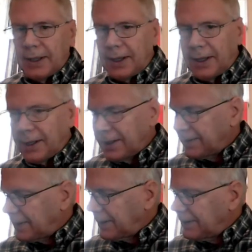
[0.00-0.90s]

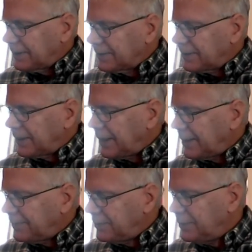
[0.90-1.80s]
And so I
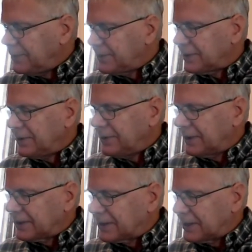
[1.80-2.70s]
have two
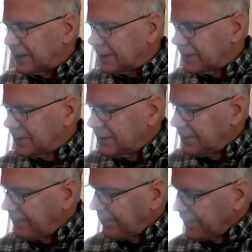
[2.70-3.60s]
solutions to this.
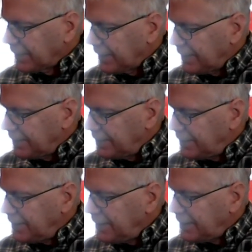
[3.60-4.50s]

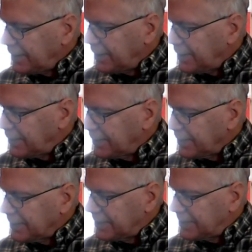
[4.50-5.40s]
T can
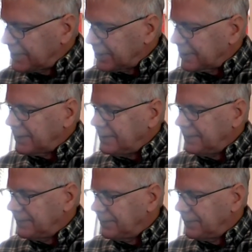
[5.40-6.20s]
equal 0.